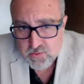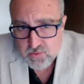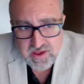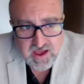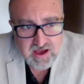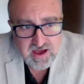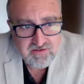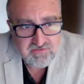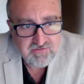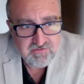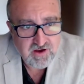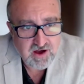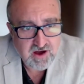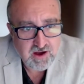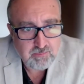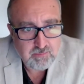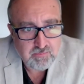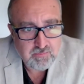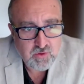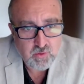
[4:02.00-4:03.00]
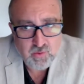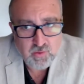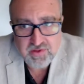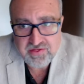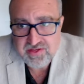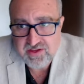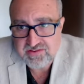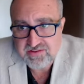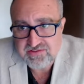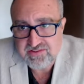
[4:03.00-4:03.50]
we have
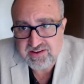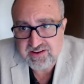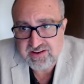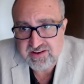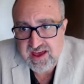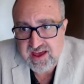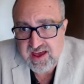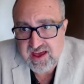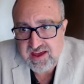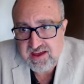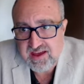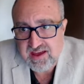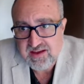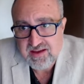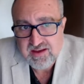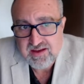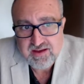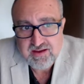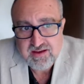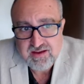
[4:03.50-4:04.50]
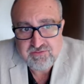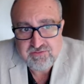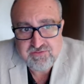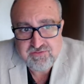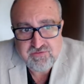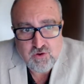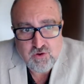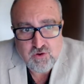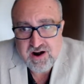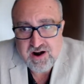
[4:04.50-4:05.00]
with us today
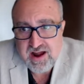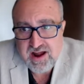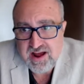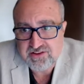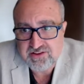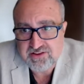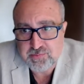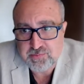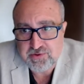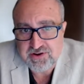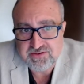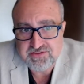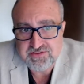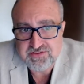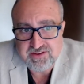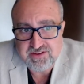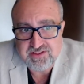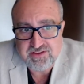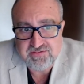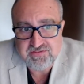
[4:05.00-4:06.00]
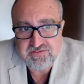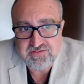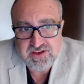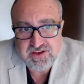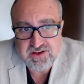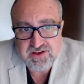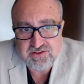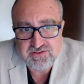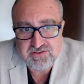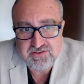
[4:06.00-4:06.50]
4 experts in the
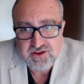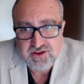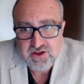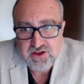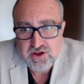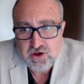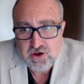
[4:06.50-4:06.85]
field.